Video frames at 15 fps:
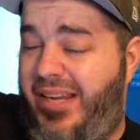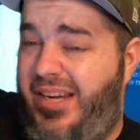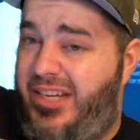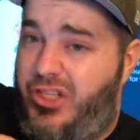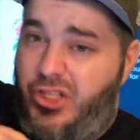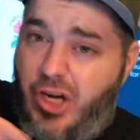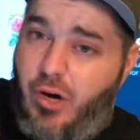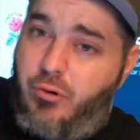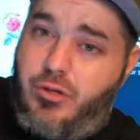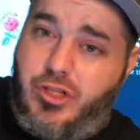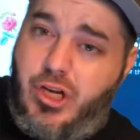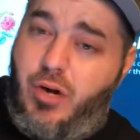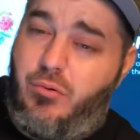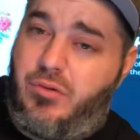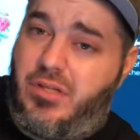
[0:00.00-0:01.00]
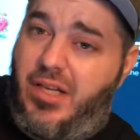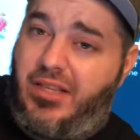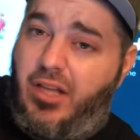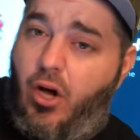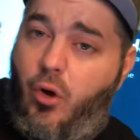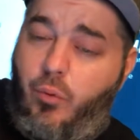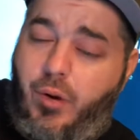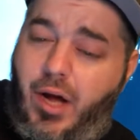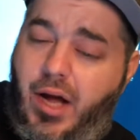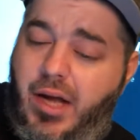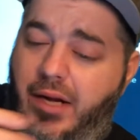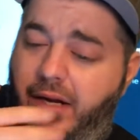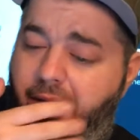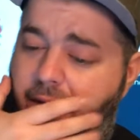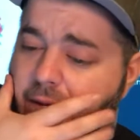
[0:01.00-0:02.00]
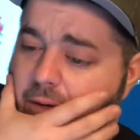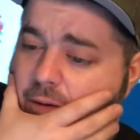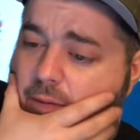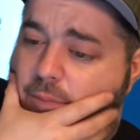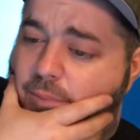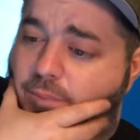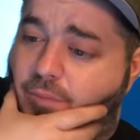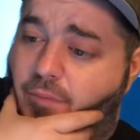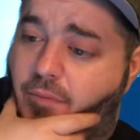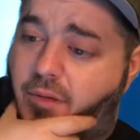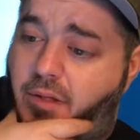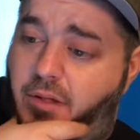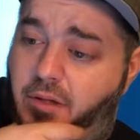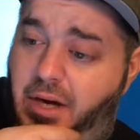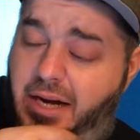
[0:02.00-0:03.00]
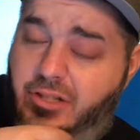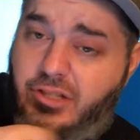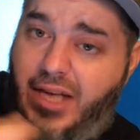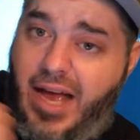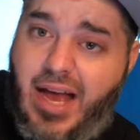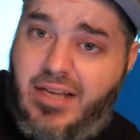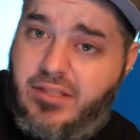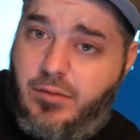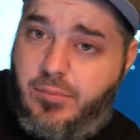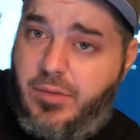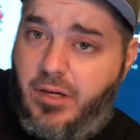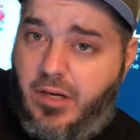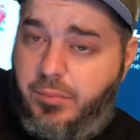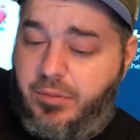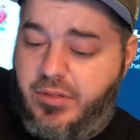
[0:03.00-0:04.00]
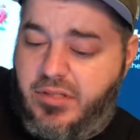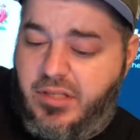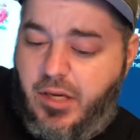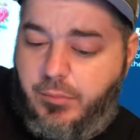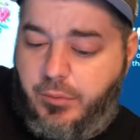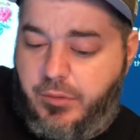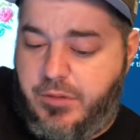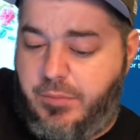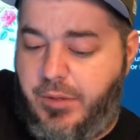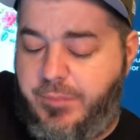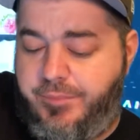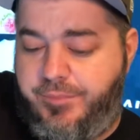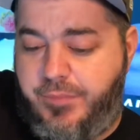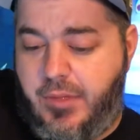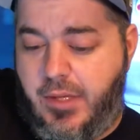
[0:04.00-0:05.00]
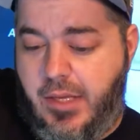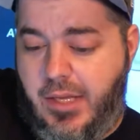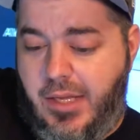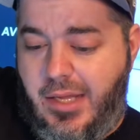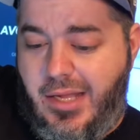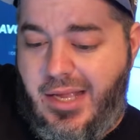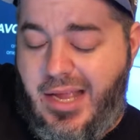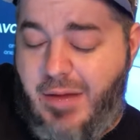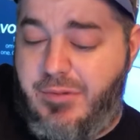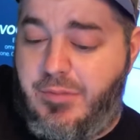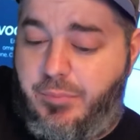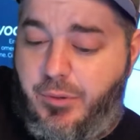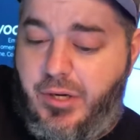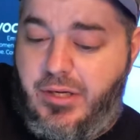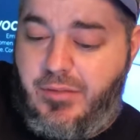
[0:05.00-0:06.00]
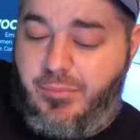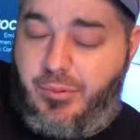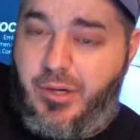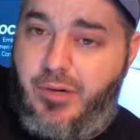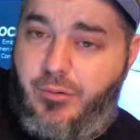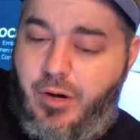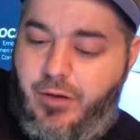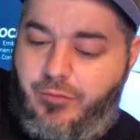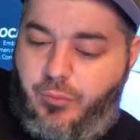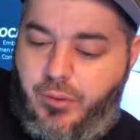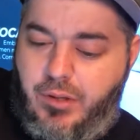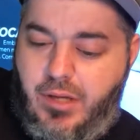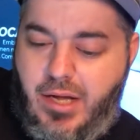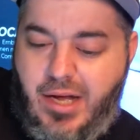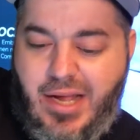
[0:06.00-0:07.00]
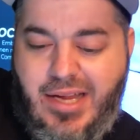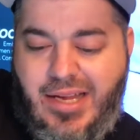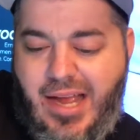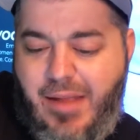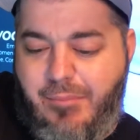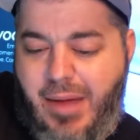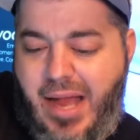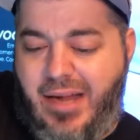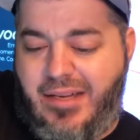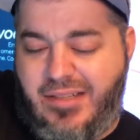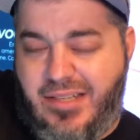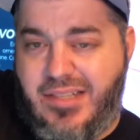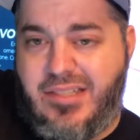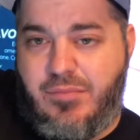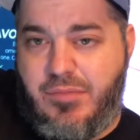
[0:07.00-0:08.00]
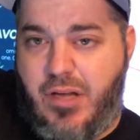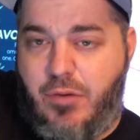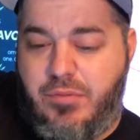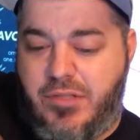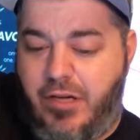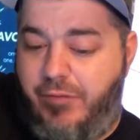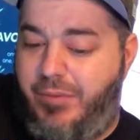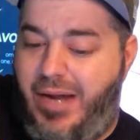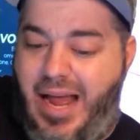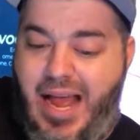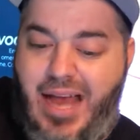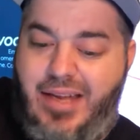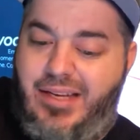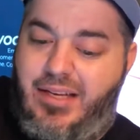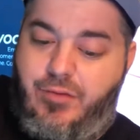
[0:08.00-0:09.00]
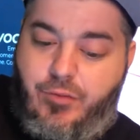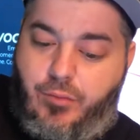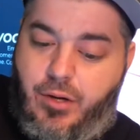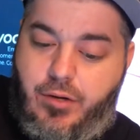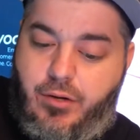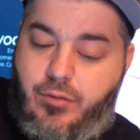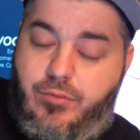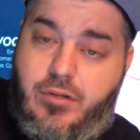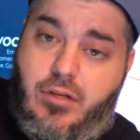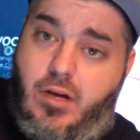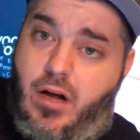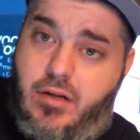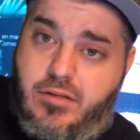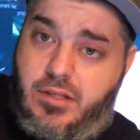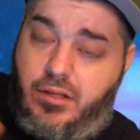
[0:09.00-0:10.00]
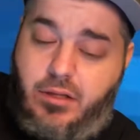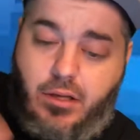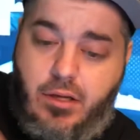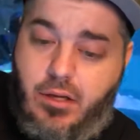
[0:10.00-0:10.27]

any choke chokes like the whole night. There actually hasn't. There's been a couple of stumbles, but it was a pretty pretty rough one. Uh, he came back and did some dope stuff, but I had to give the round to Caustic